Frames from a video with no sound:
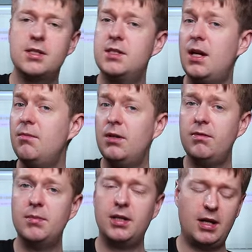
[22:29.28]
Same
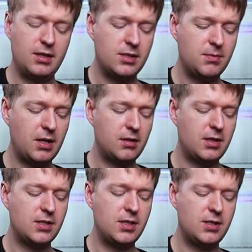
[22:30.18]
rhythm again to make
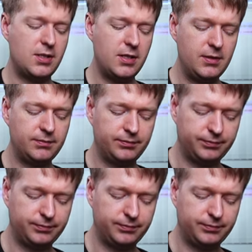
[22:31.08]
things easier.